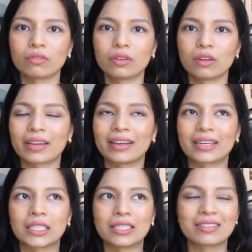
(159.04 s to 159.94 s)
looking
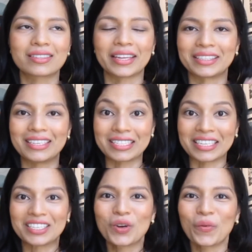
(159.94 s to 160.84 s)
at least like
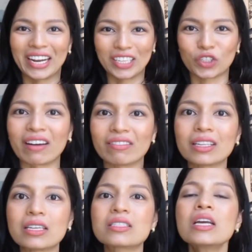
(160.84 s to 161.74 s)
decent when I travel
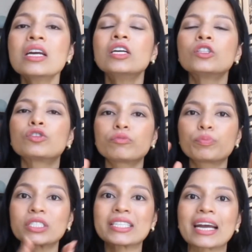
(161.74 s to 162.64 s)
is to
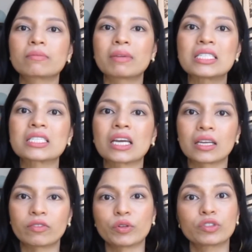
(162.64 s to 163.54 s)
protect my skin
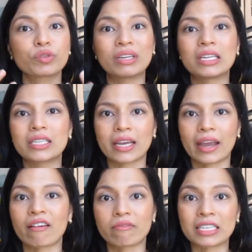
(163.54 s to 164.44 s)
and to really take
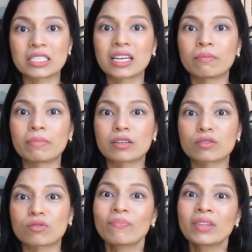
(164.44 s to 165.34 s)
care of my skin,
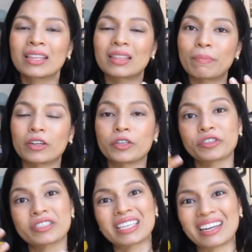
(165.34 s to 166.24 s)
because the better your
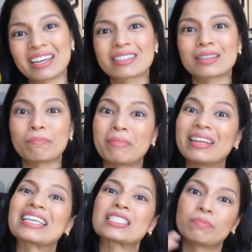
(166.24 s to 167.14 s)
skin is, the
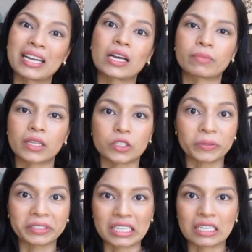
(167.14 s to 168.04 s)
less makeup that you'll
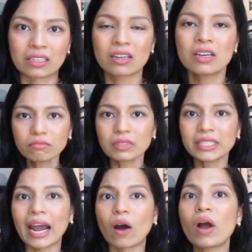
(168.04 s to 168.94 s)
need.
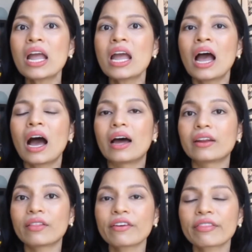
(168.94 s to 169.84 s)
Now,
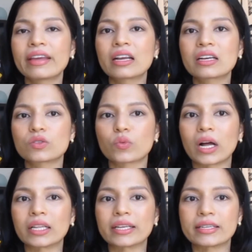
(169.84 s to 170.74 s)
another thing as
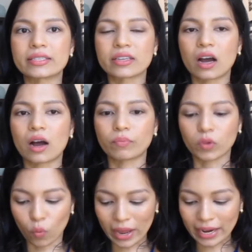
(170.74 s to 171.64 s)
well is
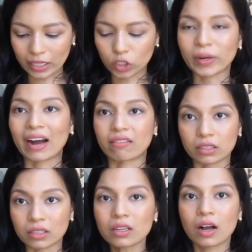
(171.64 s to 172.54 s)
when I
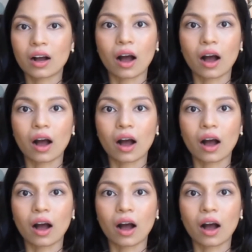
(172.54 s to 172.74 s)
travel,